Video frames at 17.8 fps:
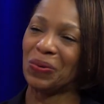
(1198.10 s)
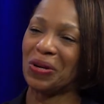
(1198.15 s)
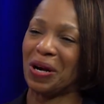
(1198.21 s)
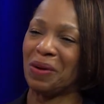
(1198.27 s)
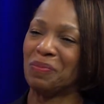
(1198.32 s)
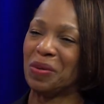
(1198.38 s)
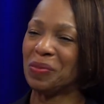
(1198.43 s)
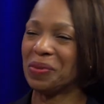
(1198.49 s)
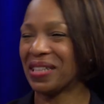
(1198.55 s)
we
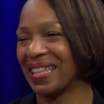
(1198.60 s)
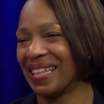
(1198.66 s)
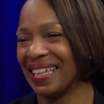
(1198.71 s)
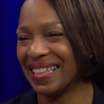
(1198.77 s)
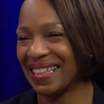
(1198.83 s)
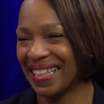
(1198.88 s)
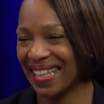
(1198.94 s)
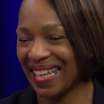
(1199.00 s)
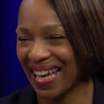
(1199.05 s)
are
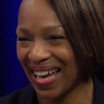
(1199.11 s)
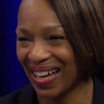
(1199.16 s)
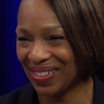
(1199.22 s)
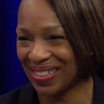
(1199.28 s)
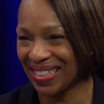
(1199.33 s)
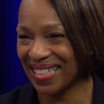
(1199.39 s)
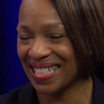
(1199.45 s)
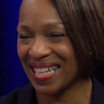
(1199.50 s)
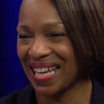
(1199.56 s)
mimicking the
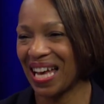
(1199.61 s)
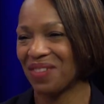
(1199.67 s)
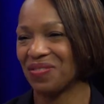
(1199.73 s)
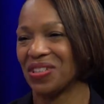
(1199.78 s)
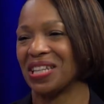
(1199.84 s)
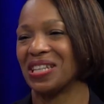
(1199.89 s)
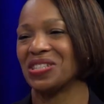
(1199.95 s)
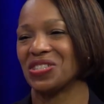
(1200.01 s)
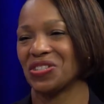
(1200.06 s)
county to have
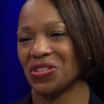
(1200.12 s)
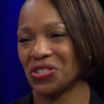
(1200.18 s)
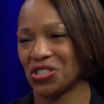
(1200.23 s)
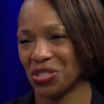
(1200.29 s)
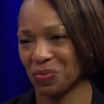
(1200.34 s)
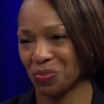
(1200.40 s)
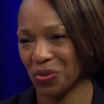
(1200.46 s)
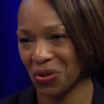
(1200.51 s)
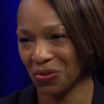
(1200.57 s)
an
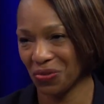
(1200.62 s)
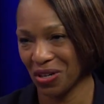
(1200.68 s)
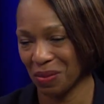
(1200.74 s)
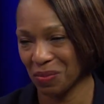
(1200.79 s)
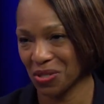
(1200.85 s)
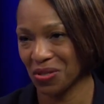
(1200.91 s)
internship program.